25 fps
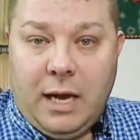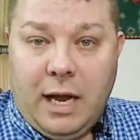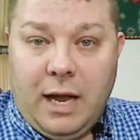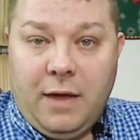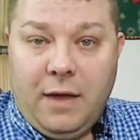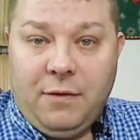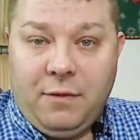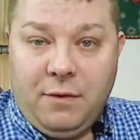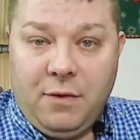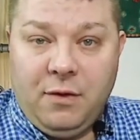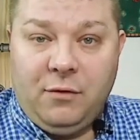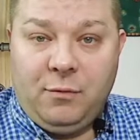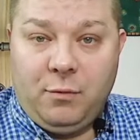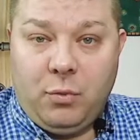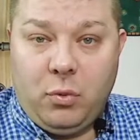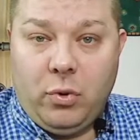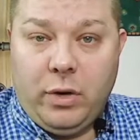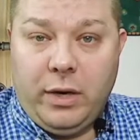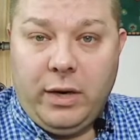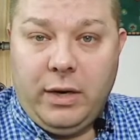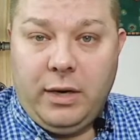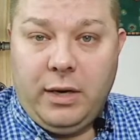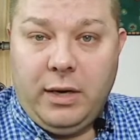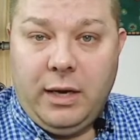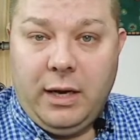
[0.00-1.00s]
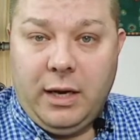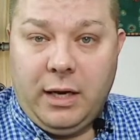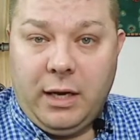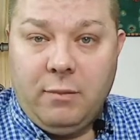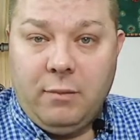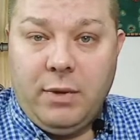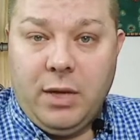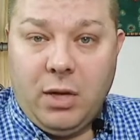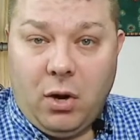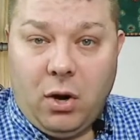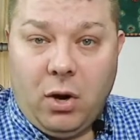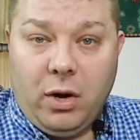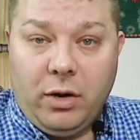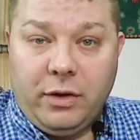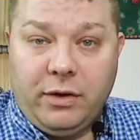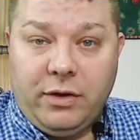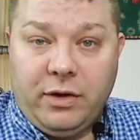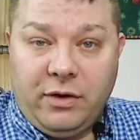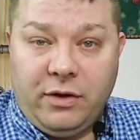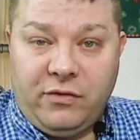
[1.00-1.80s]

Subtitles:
At this point, it can be hard to